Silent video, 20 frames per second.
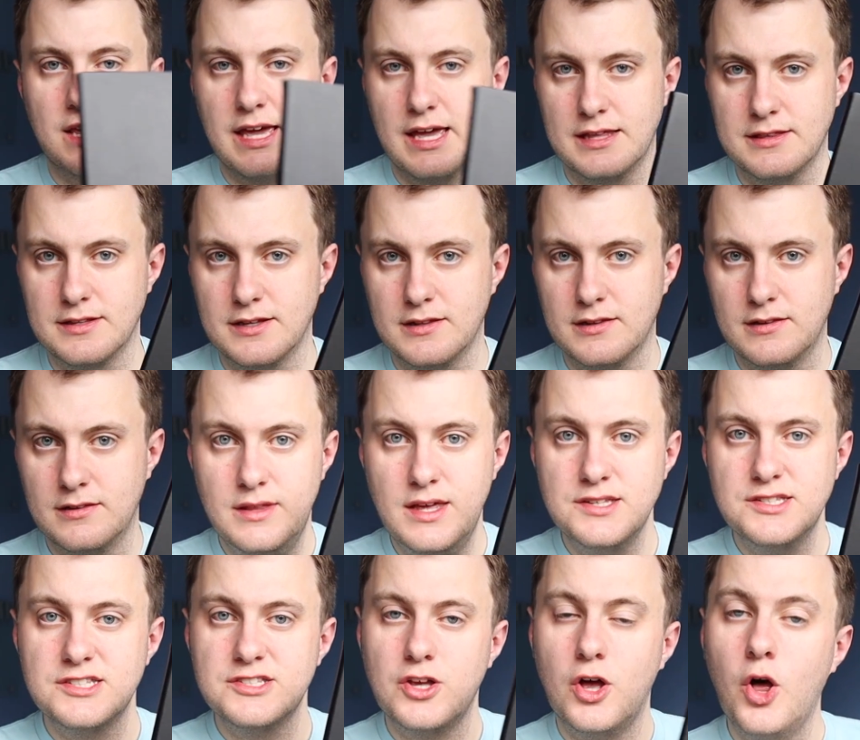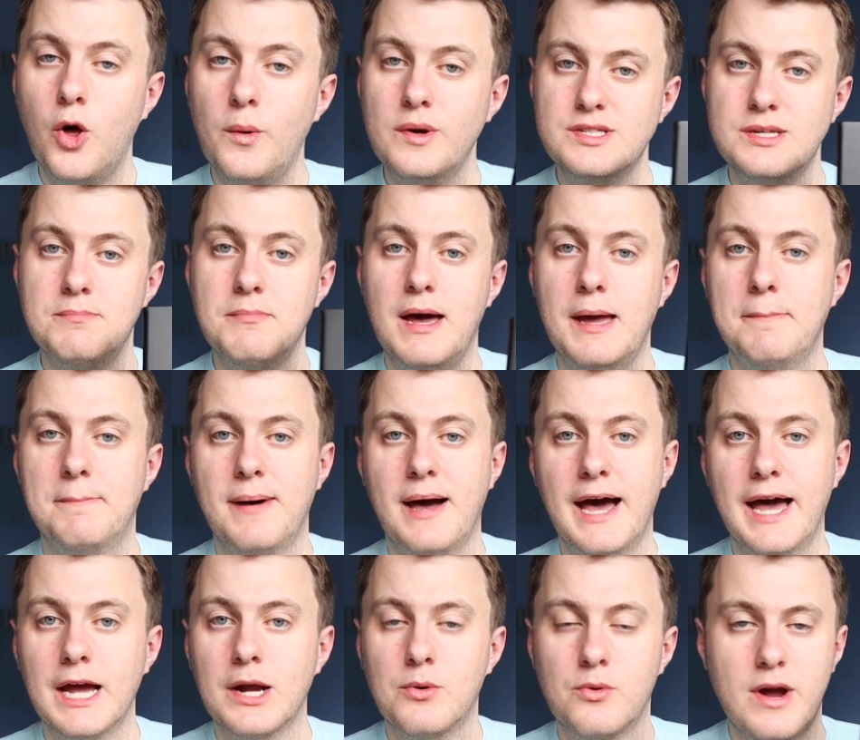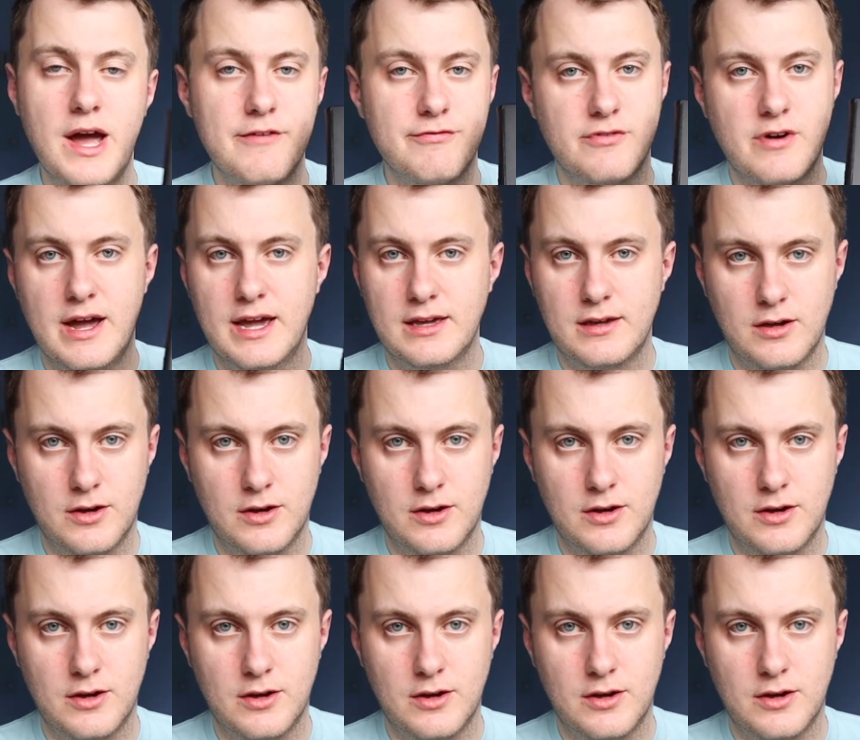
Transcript: Kindle. This is always in my bag wherever I